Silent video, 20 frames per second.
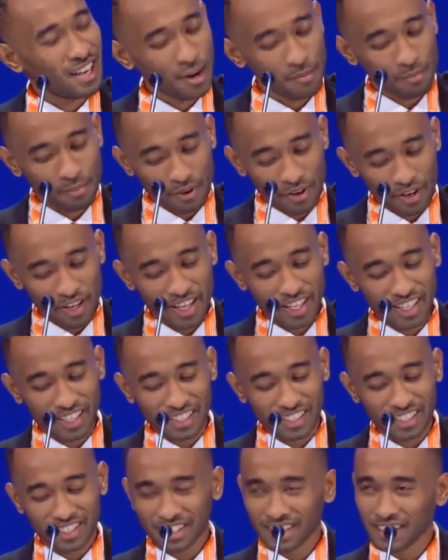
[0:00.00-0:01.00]
And I
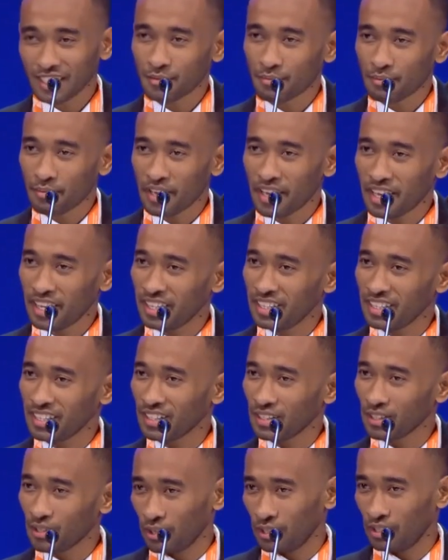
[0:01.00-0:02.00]
pray that may
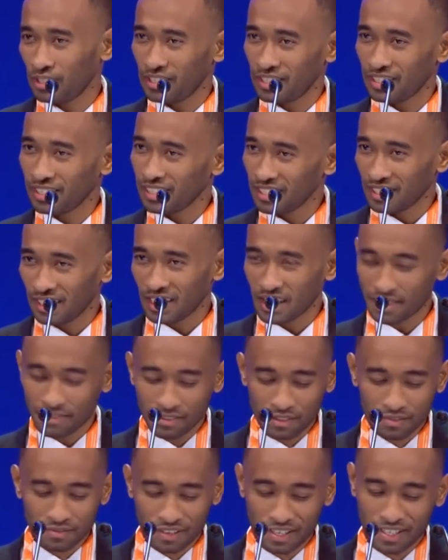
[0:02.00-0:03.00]
God, the
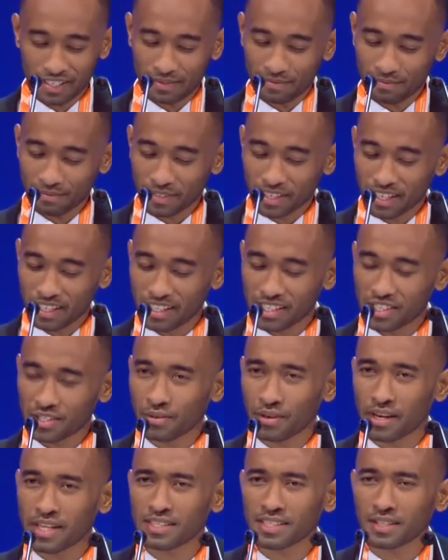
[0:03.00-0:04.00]
loving Father, in
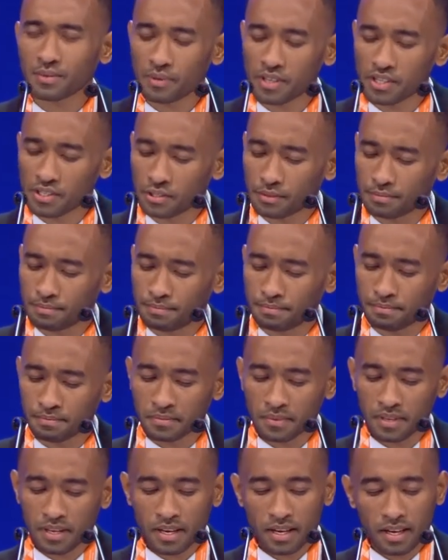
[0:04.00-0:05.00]
His grace and wisdom,
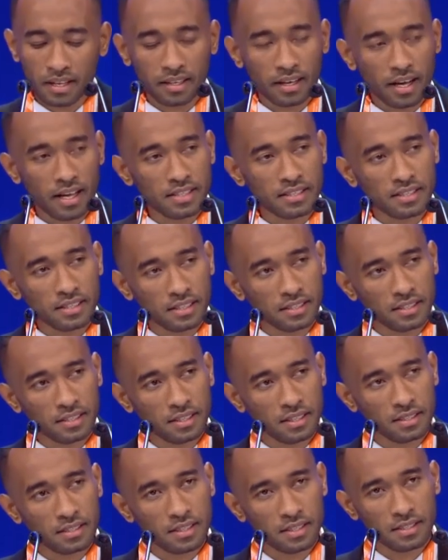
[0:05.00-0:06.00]
guides us
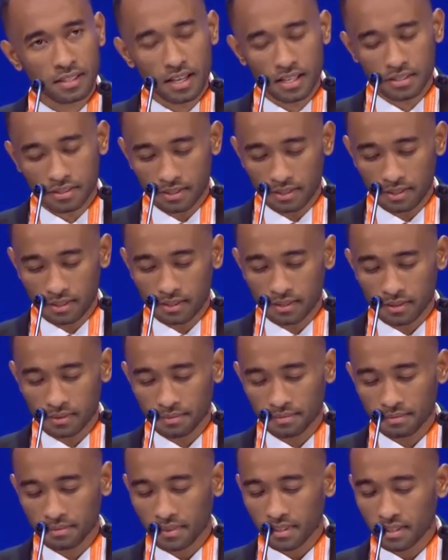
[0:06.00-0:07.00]
in these
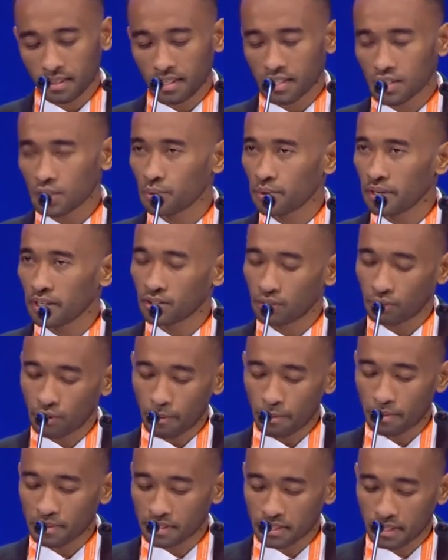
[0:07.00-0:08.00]
discussions this week
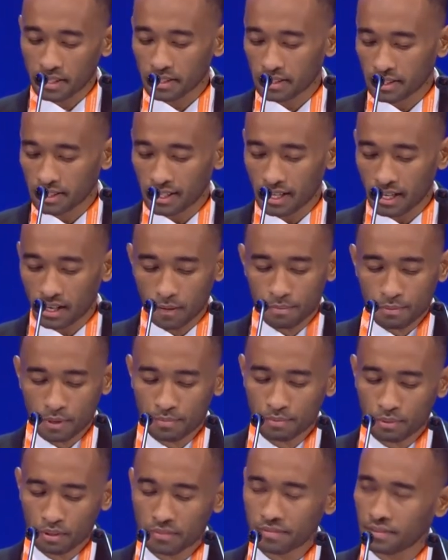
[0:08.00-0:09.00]
to represent our
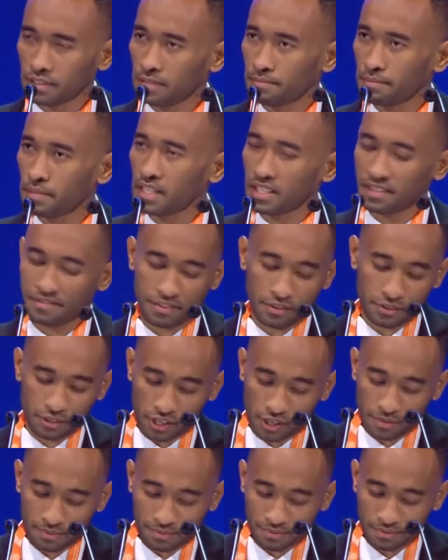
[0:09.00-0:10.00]
people for a better
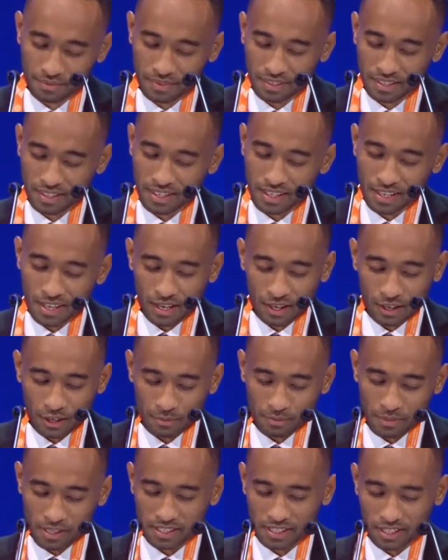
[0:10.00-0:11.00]
future.
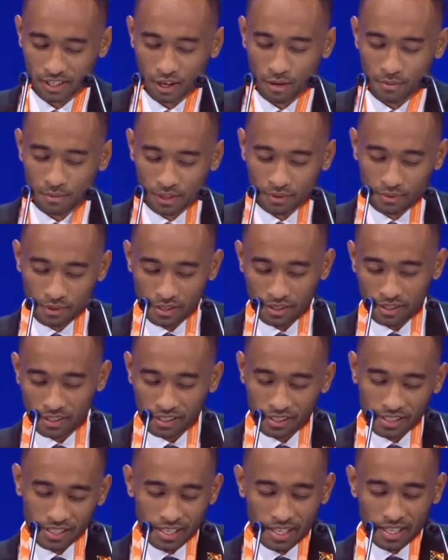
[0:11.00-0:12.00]
God bless the
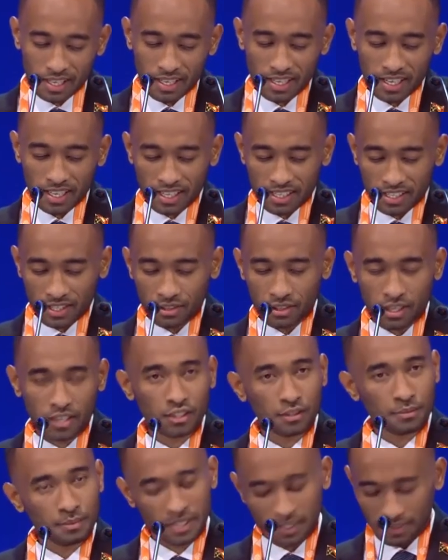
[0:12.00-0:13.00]
Commonwealth. Ladies and
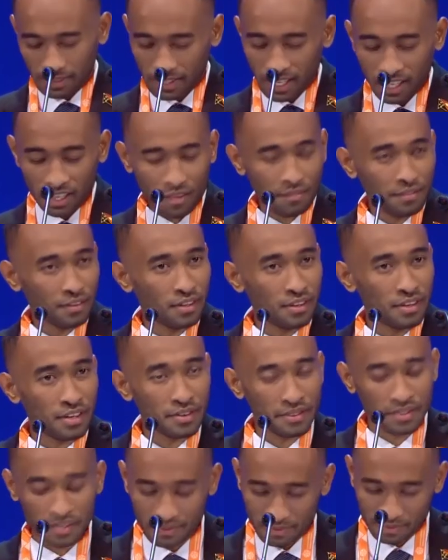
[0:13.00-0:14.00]
gentlemen, thank you for your
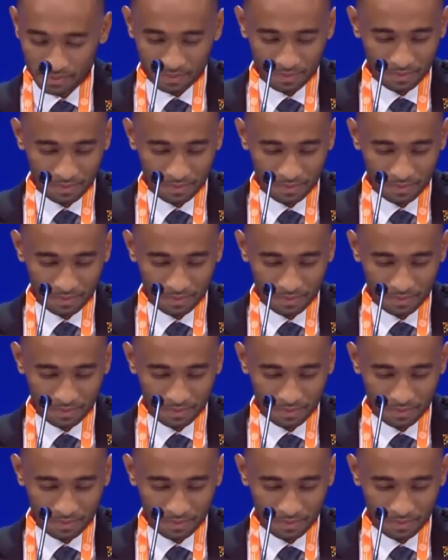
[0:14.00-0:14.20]
hearing.